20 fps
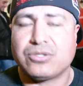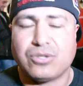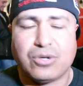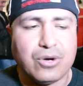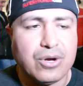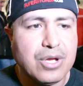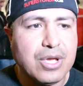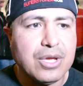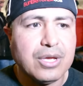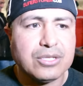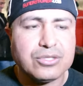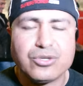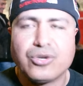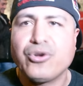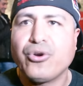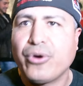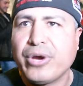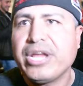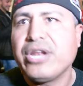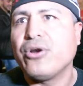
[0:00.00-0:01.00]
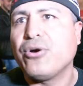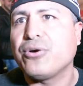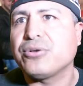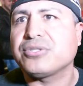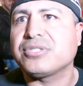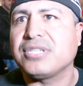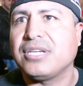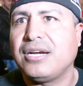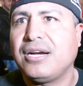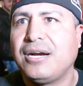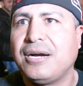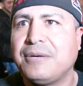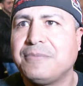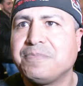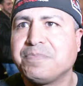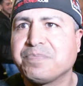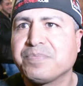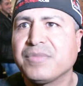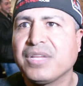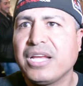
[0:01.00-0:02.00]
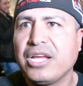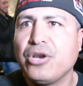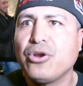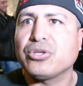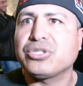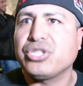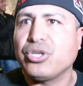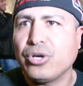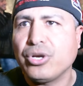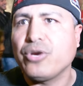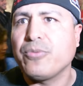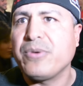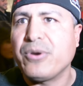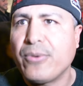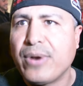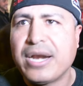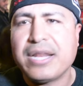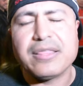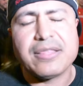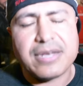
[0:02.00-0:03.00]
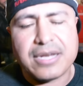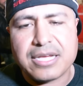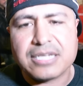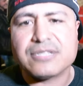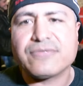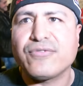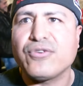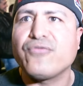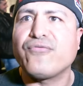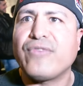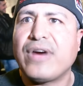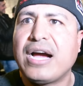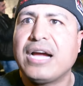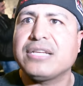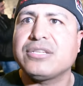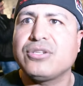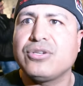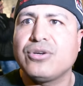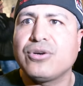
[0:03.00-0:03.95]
So you know, he knows he'll be ready in the next few fights.